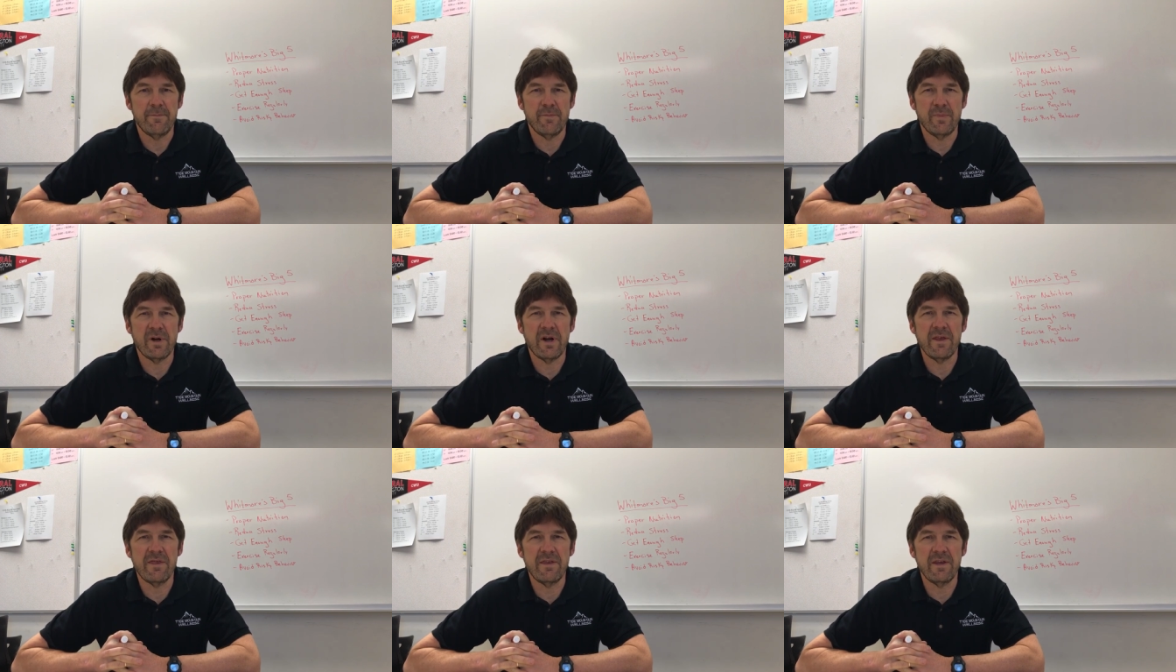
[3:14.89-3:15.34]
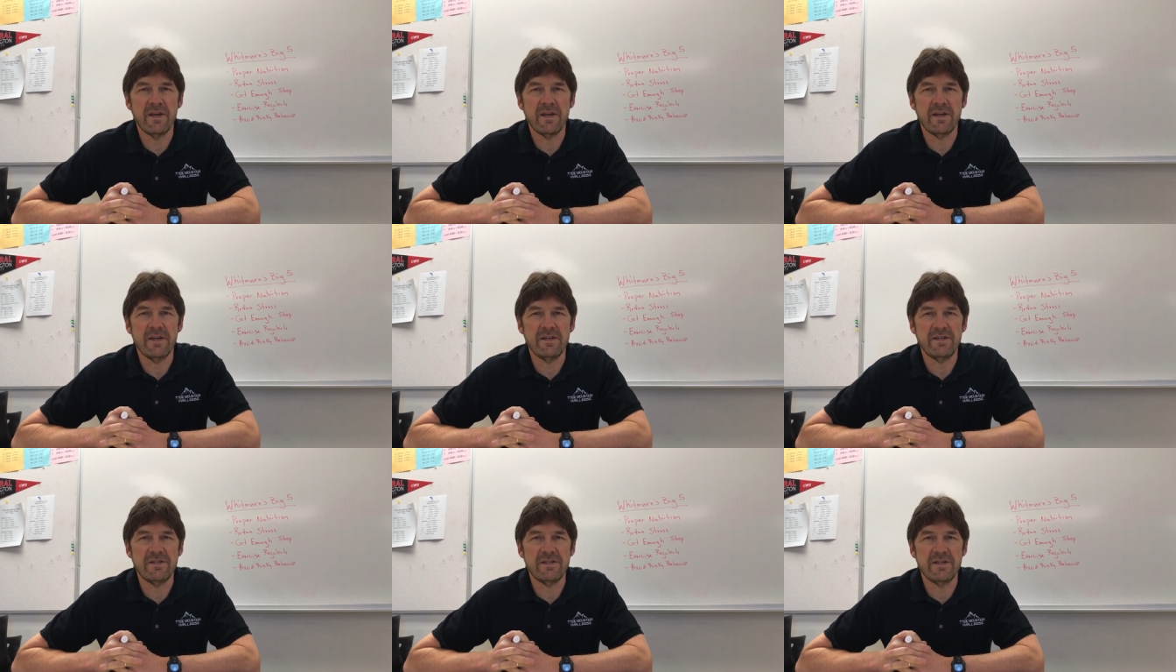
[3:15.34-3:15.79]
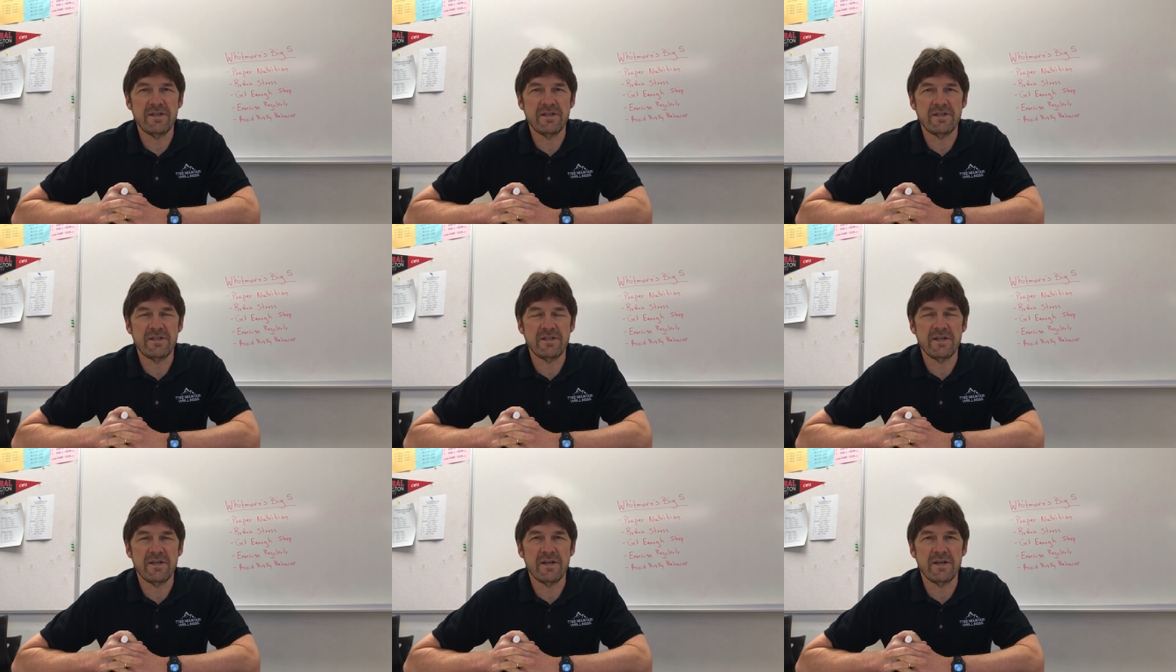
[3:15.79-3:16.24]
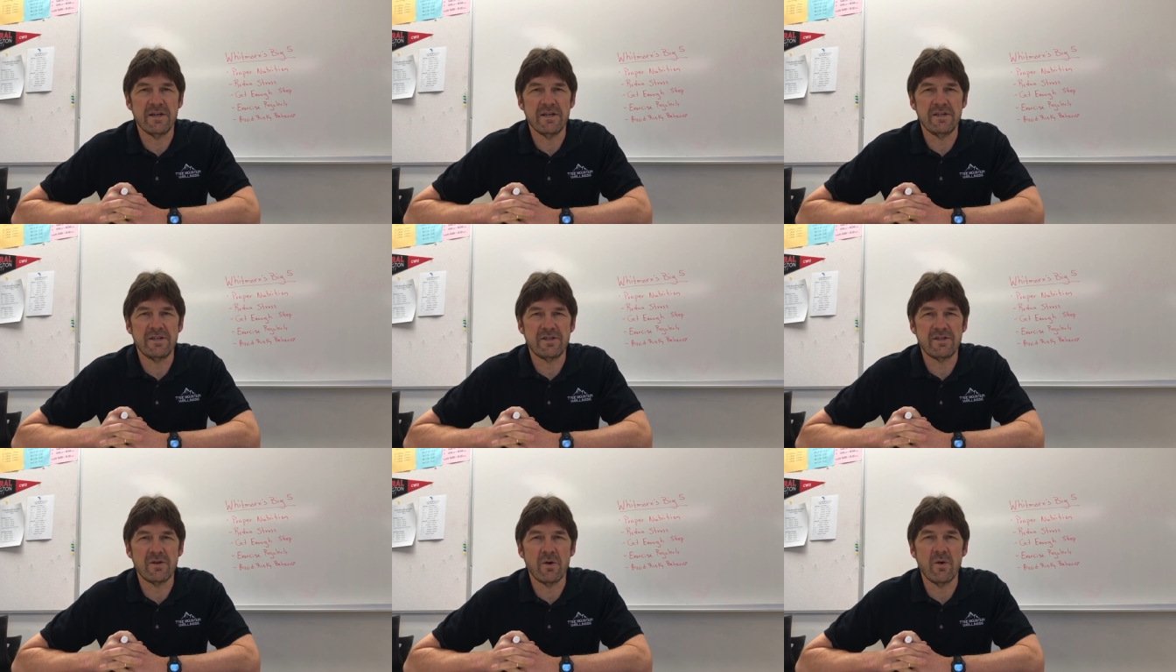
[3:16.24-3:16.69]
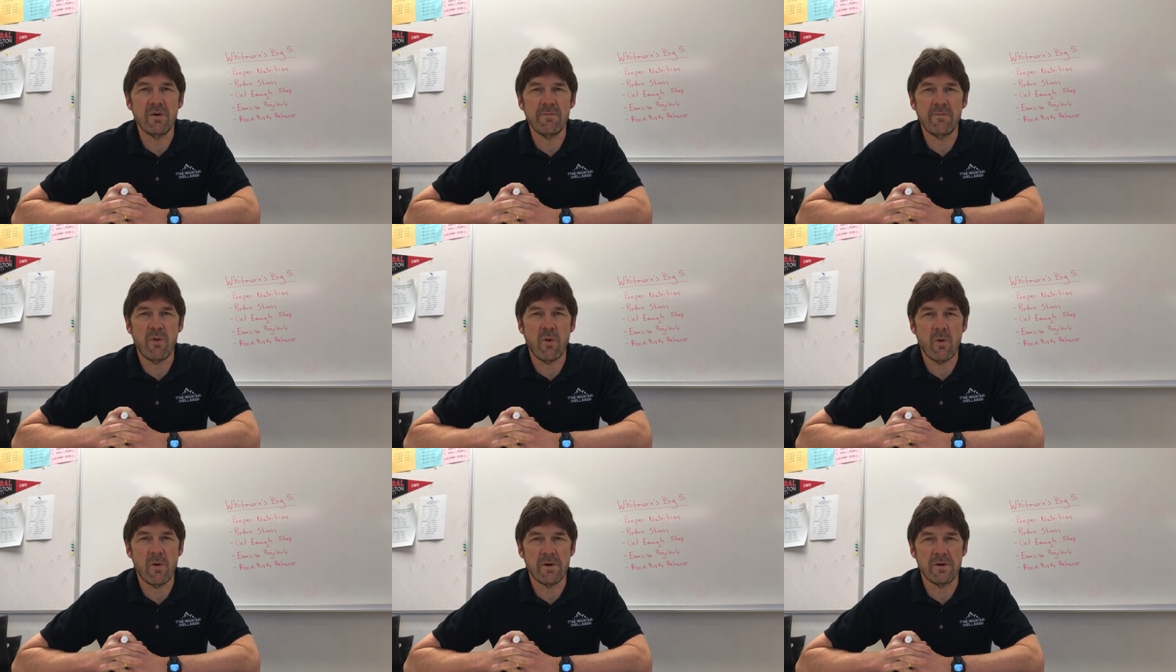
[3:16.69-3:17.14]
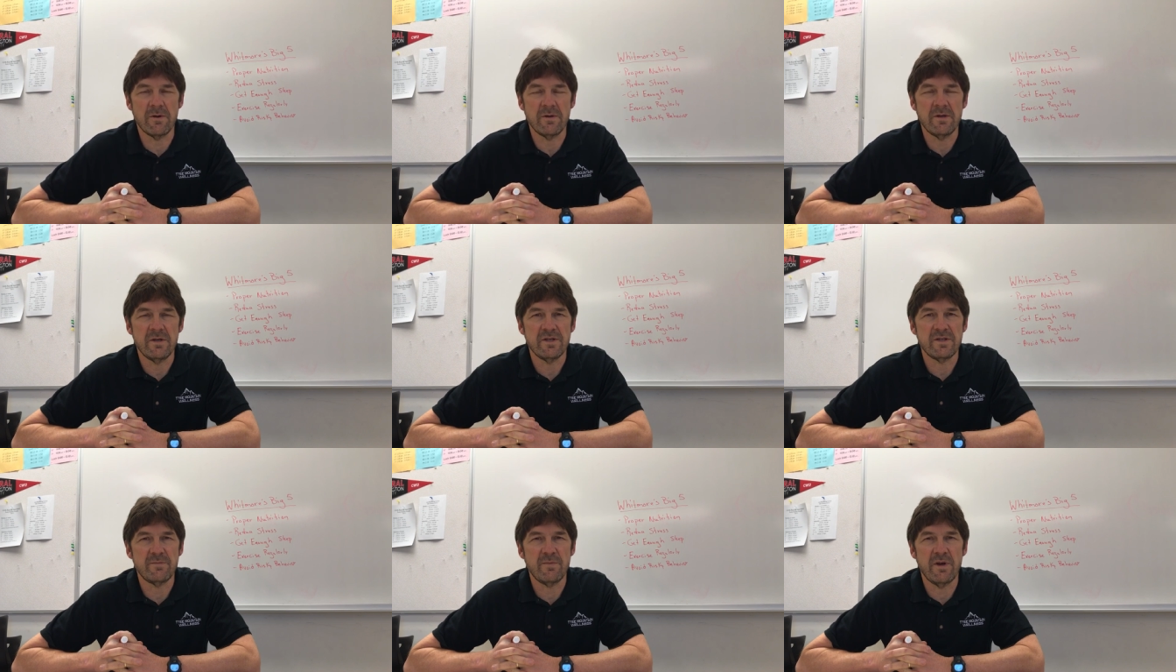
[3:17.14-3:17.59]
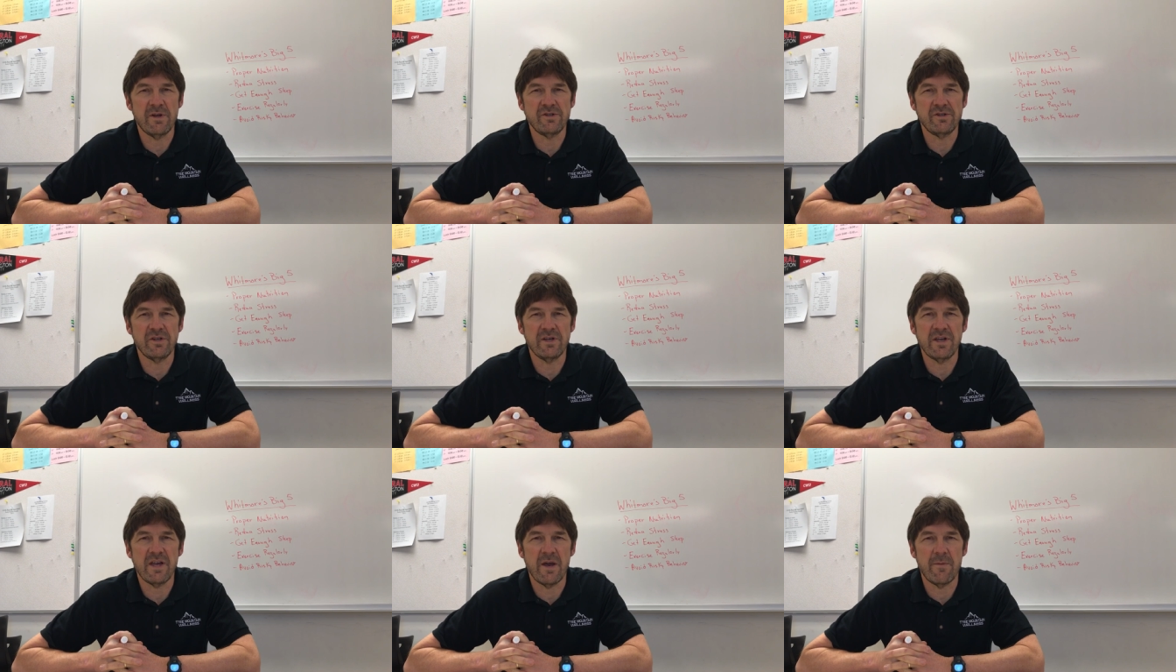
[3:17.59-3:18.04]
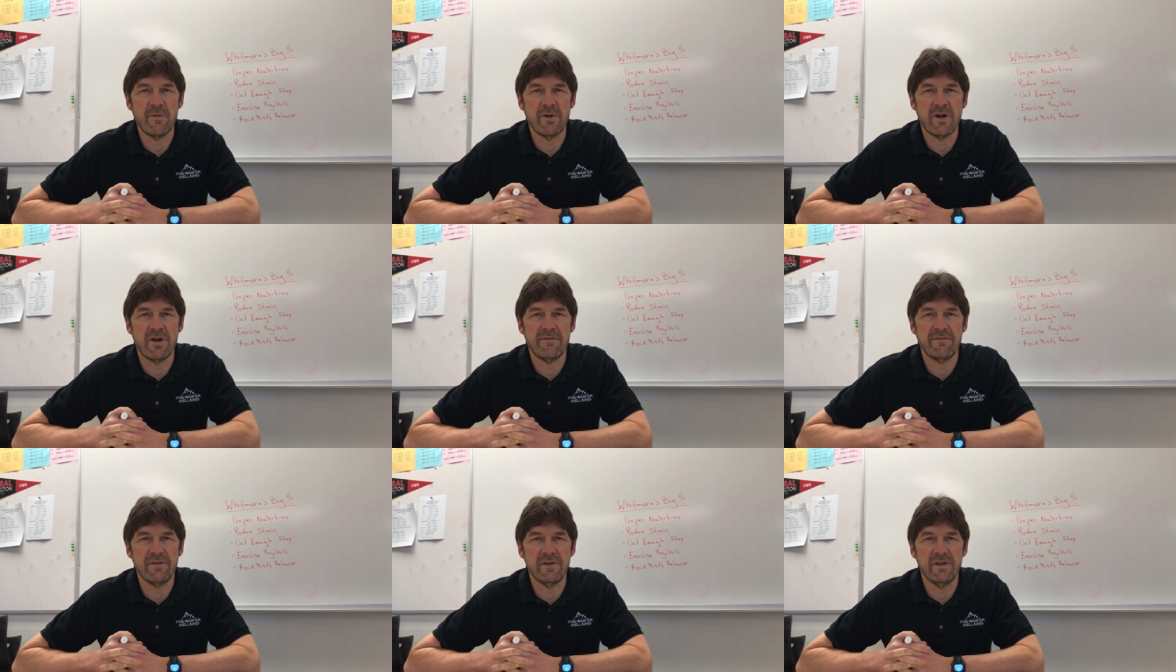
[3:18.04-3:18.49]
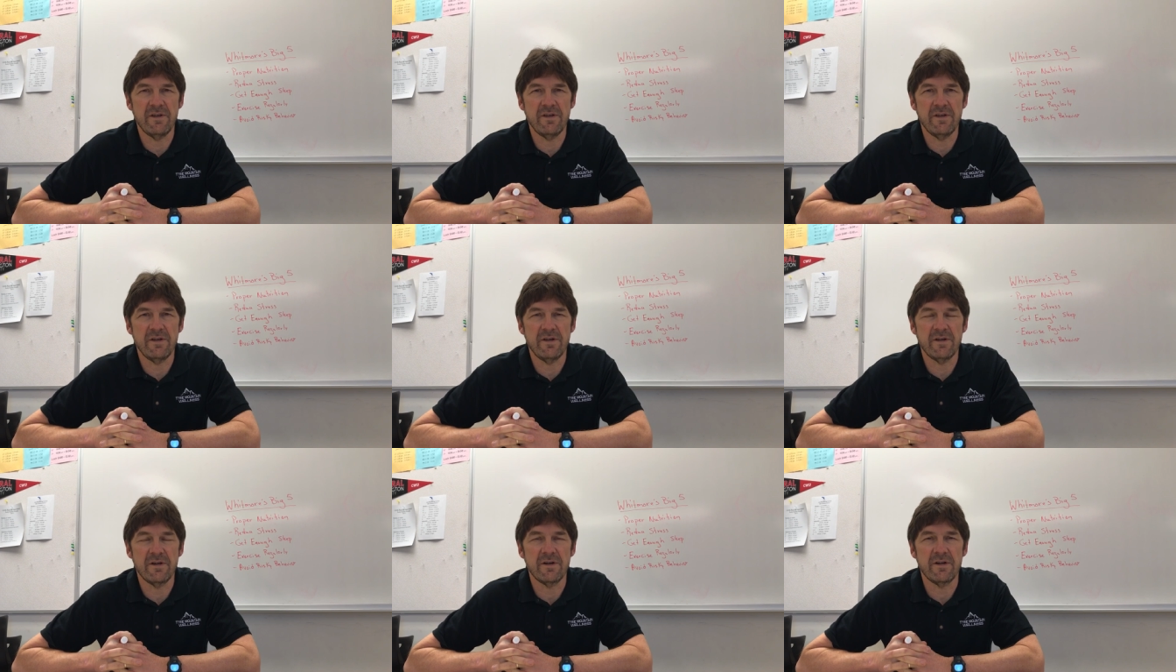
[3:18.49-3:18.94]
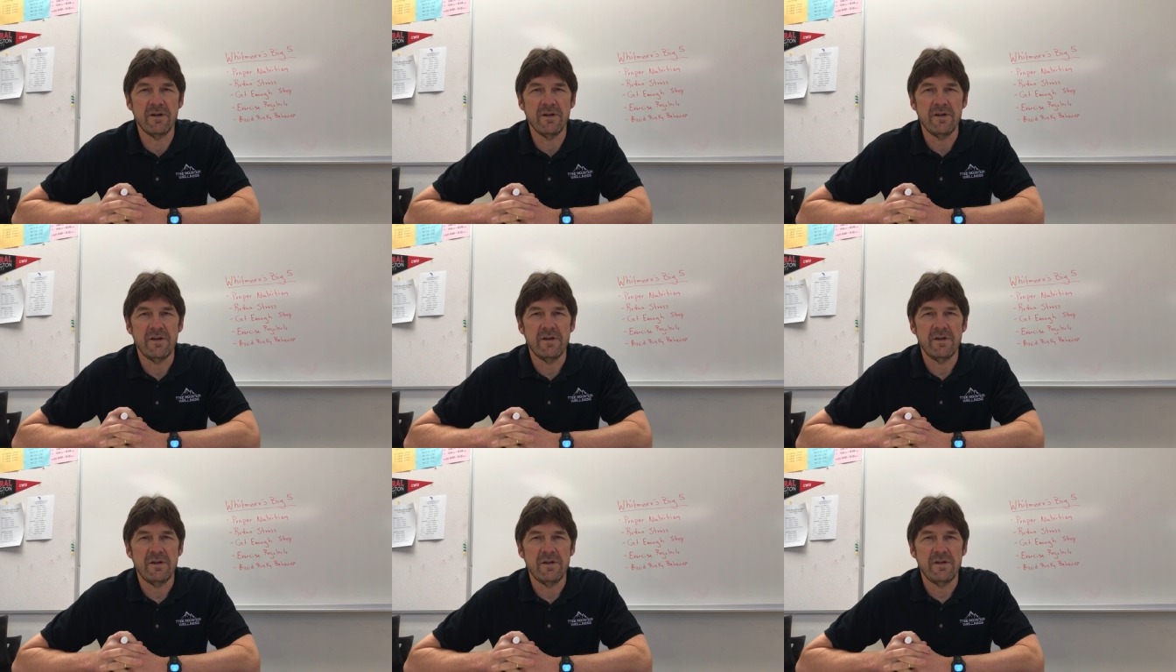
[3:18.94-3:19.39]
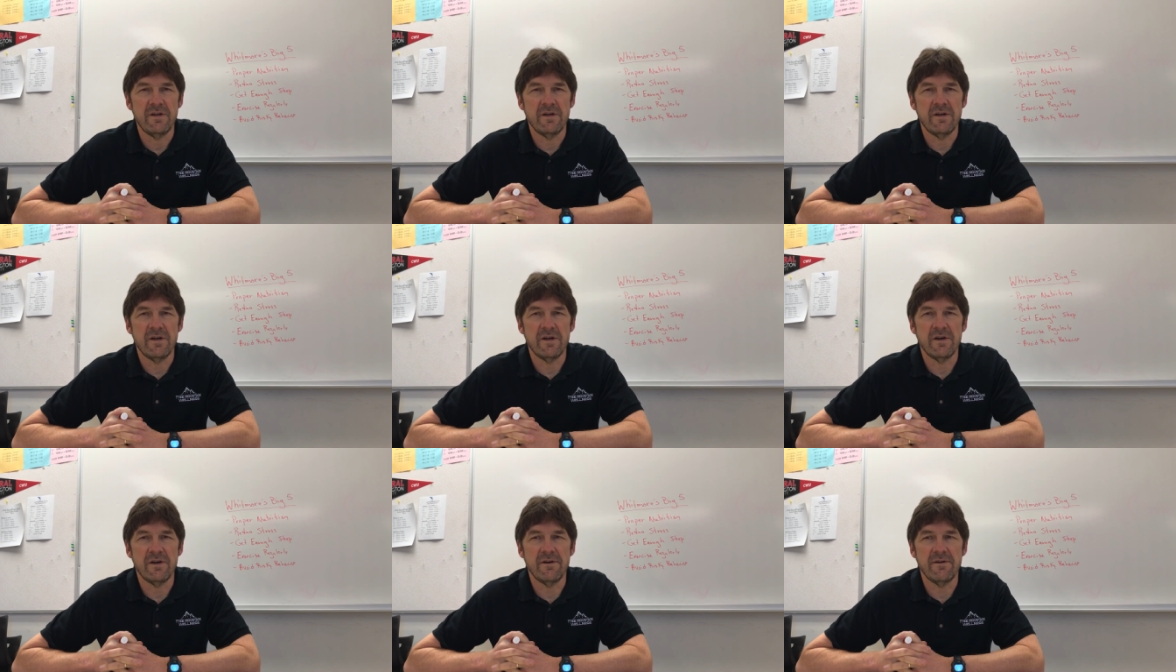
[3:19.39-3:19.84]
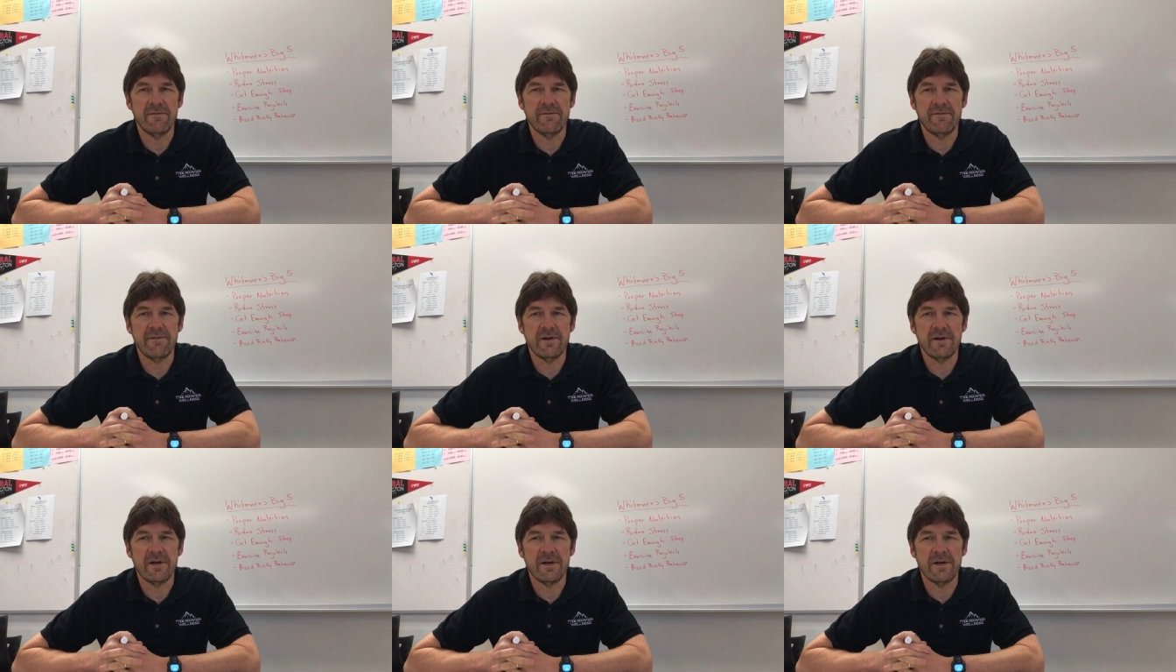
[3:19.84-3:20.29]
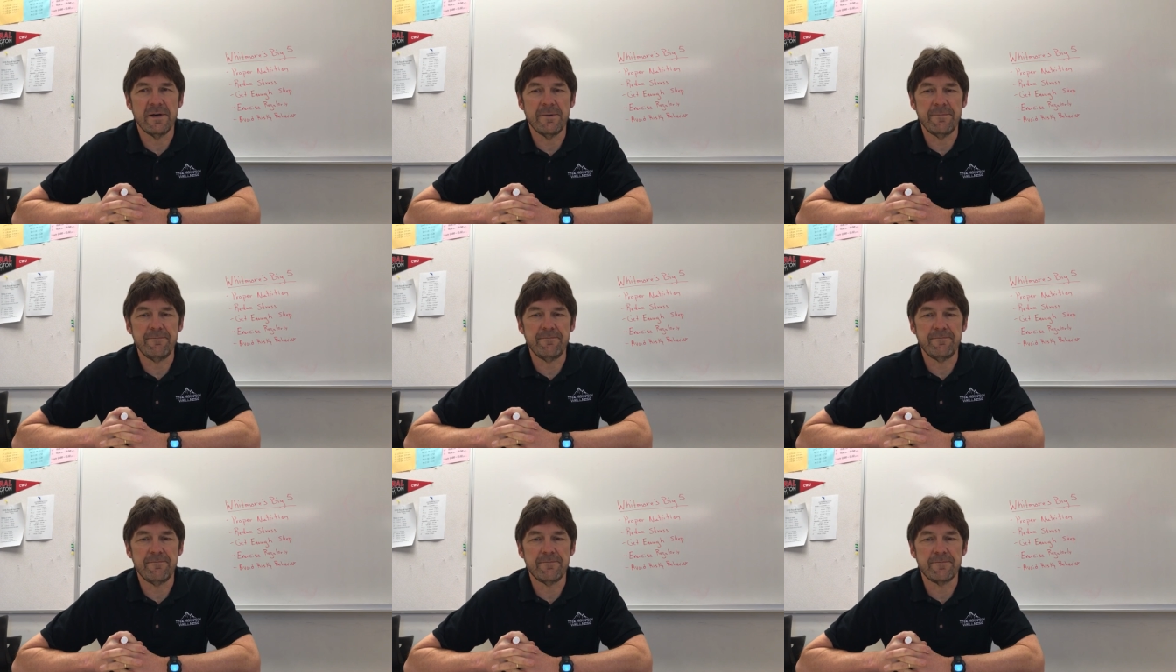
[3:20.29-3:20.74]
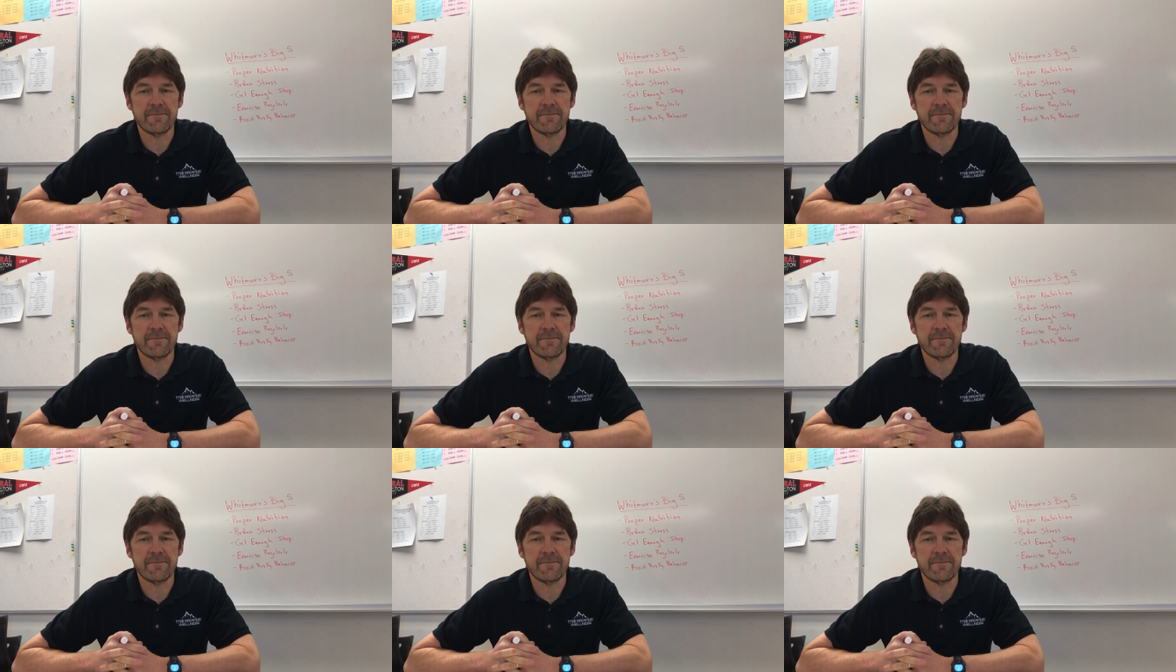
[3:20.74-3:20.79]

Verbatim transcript: but I think it just uh, is so important, especially coming off a year of um,